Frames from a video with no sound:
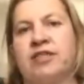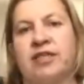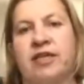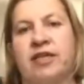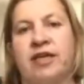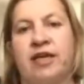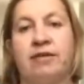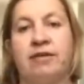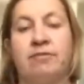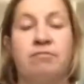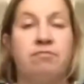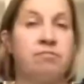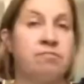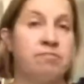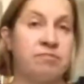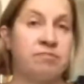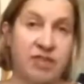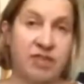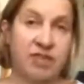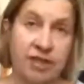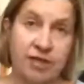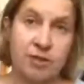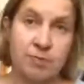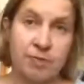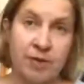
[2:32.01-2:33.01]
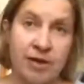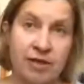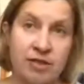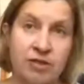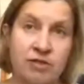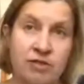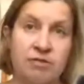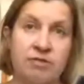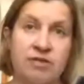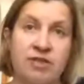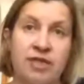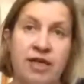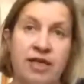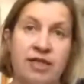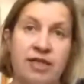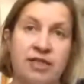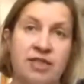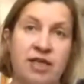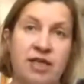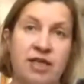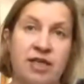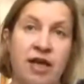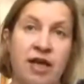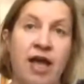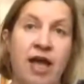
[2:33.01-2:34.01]
in geospatial
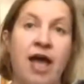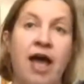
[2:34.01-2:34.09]
data